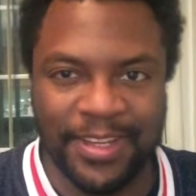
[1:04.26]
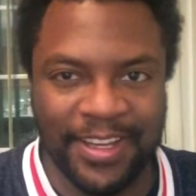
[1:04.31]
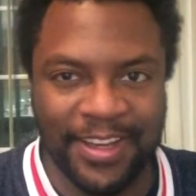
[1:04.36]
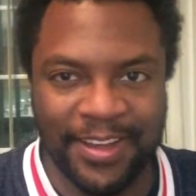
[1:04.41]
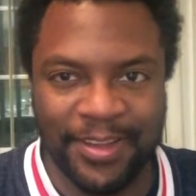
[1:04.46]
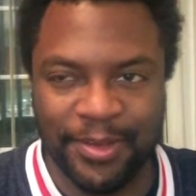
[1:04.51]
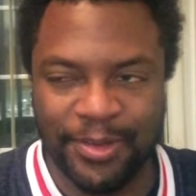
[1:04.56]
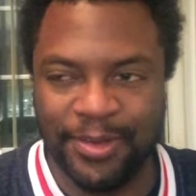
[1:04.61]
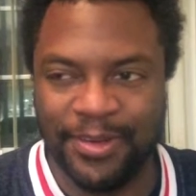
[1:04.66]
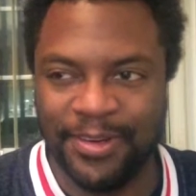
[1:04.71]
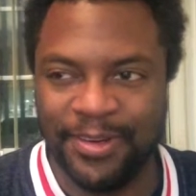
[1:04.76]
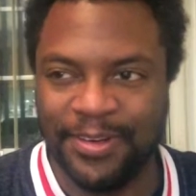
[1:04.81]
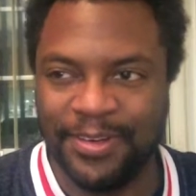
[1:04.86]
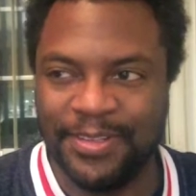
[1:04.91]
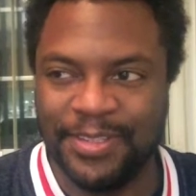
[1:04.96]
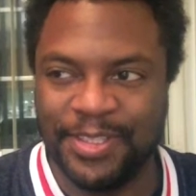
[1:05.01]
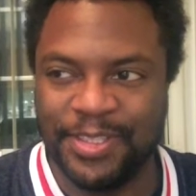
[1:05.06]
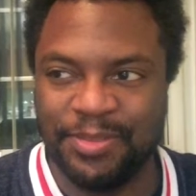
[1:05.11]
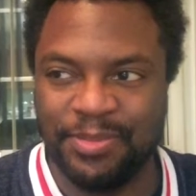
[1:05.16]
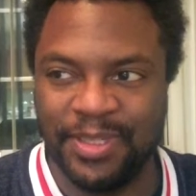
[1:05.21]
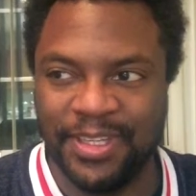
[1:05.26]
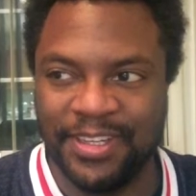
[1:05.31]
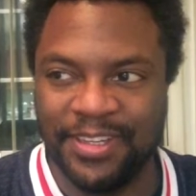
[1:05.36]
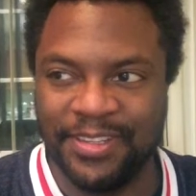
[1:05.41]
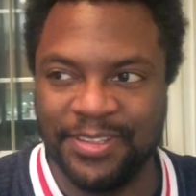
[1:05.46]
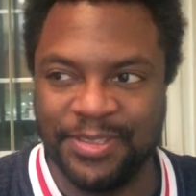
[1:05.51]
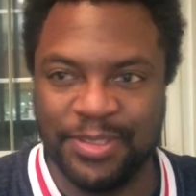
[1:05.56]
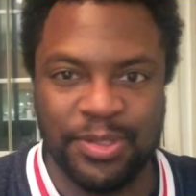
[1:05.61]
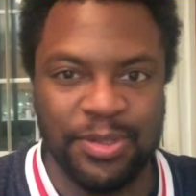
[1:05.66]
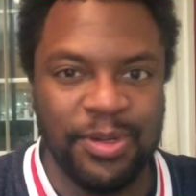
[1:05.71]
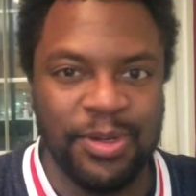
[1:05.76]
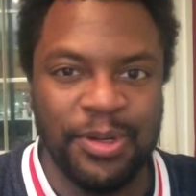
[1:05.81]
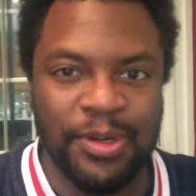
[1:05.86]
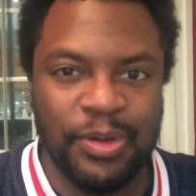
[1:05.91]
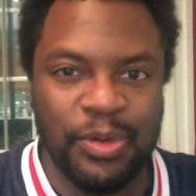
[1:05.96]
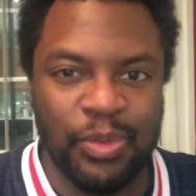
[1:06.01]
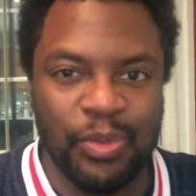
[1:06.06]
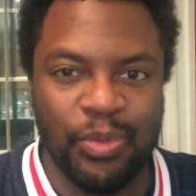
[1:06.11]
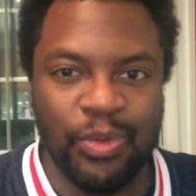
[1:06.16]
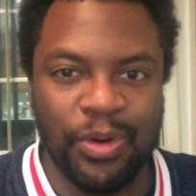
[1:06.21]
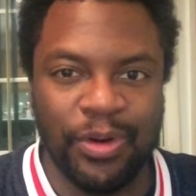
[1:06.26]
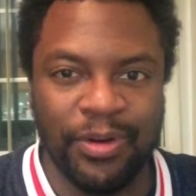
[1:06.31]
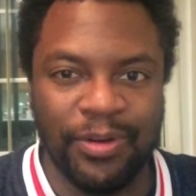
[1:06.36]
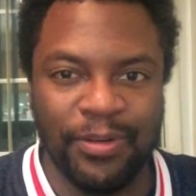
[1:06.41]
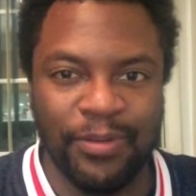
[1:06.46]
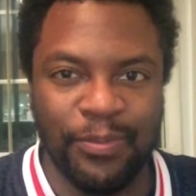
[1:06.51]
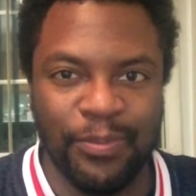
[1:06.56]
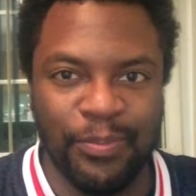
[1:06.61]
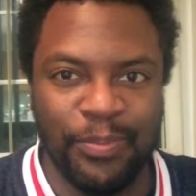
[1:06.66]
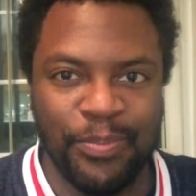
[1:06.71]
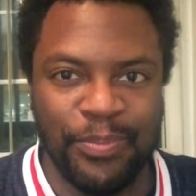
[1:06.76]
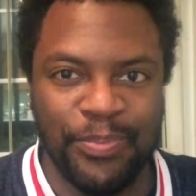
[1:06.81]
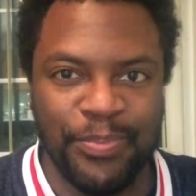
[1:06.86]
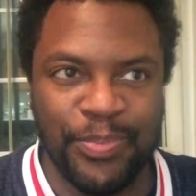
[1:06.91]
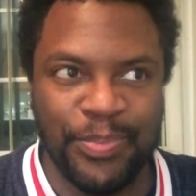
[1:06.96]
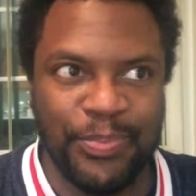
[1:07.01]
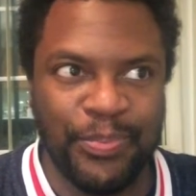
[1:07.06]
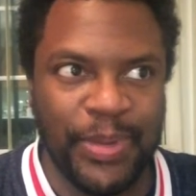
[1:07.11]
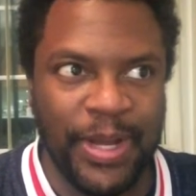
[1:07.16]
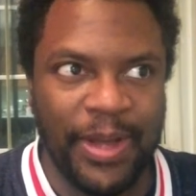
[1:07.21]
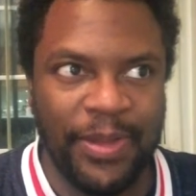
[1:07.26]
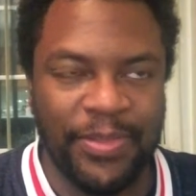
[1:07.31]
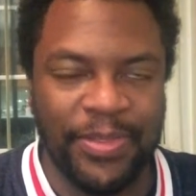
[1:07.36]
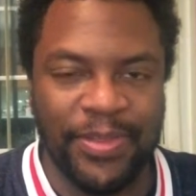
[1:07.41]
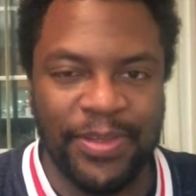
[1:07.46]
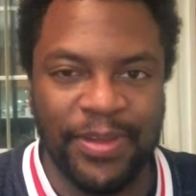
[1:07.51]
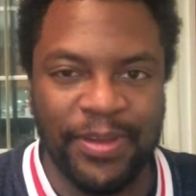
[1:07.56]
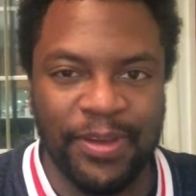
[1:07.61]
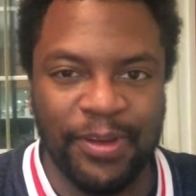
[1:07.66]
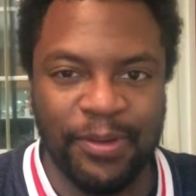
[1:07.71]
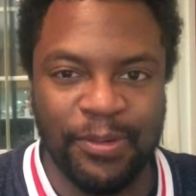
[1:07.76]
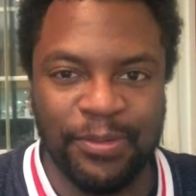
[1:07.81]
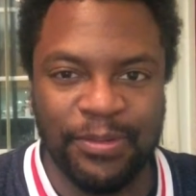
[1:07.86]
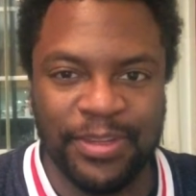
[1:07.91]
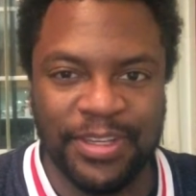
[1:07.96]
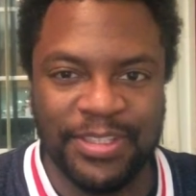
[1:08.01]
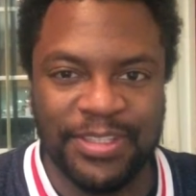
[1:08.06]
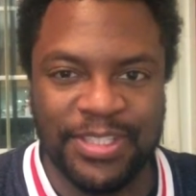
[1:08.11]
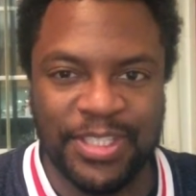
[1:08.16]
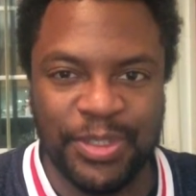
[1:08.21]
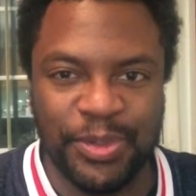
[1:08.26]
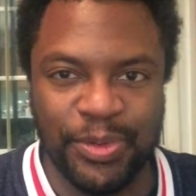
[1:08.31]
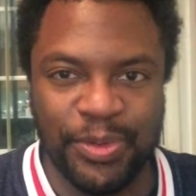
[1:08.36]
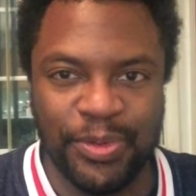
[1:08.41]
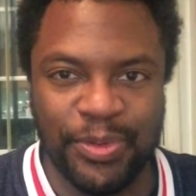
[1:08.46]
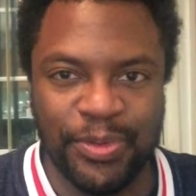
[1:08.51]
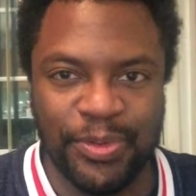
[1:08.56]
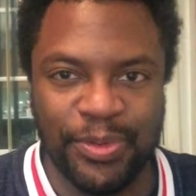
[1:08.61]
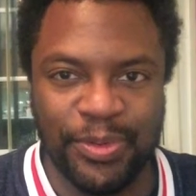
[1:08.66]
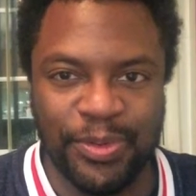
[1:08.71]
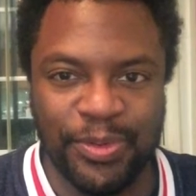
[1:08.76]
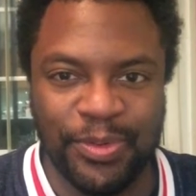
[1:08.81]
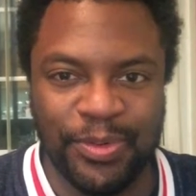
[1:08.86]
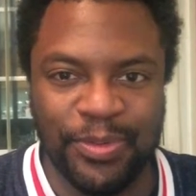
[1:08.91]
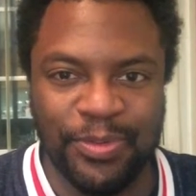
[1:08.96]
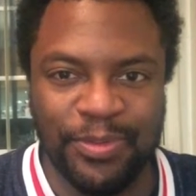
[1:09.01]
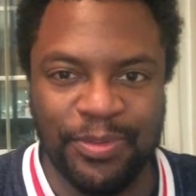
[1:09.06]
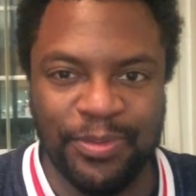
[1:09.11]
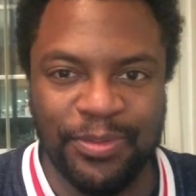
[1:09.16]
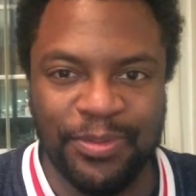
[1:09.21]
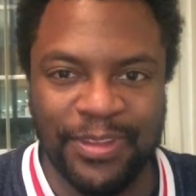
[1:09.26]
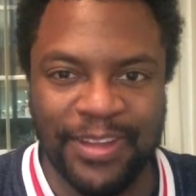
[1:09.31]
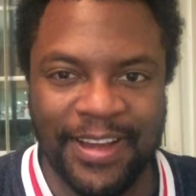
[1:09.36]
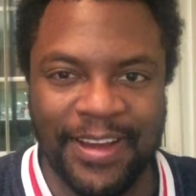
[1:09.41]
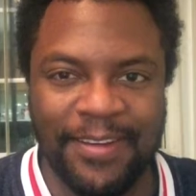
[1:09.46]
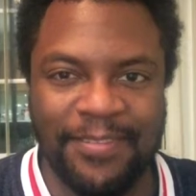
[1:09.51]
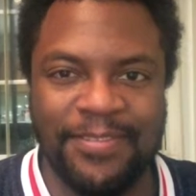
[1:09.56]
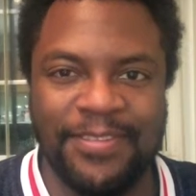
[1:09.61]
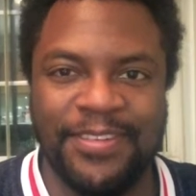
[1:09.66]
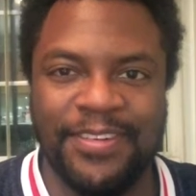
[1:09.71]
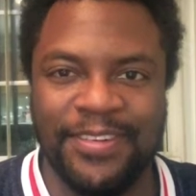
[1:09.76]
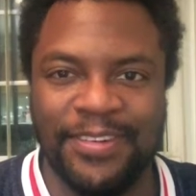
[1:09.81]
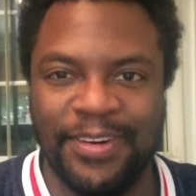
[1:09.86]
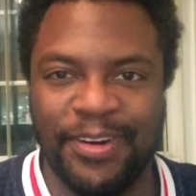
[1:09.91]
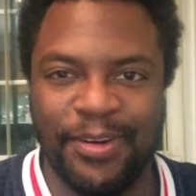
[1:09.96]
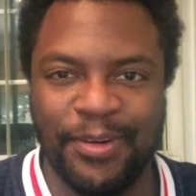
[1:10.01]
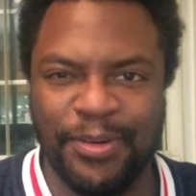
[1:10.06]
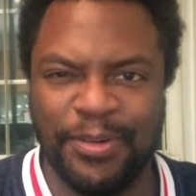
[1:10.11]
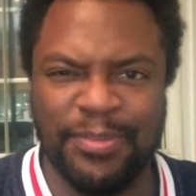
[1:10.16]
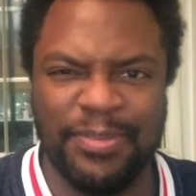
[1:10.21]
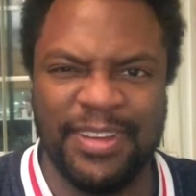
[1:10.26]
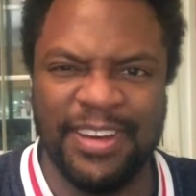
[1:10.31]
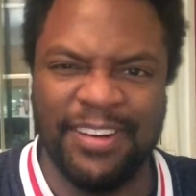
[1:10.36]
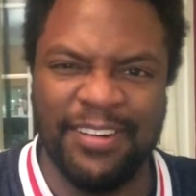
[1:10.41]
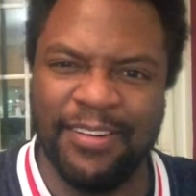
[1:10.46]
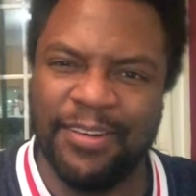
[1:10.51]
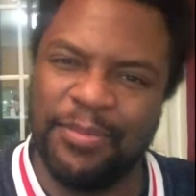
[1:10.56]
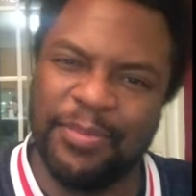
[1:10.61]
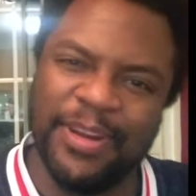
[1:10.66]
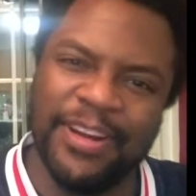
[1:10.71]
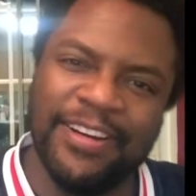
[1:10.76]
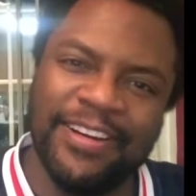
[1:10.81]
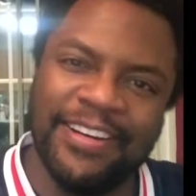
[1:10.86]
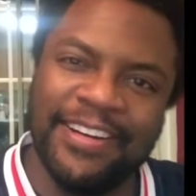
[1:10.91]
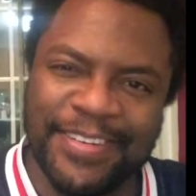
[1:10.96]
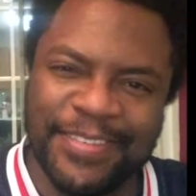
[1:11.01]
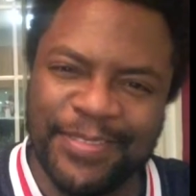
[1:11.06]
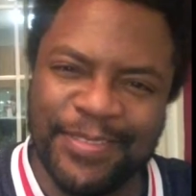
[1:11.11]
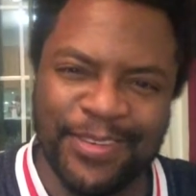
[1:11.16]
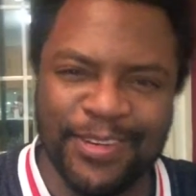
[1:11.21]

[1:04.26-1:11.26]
together just because we're about the only two left in our group that aren't married.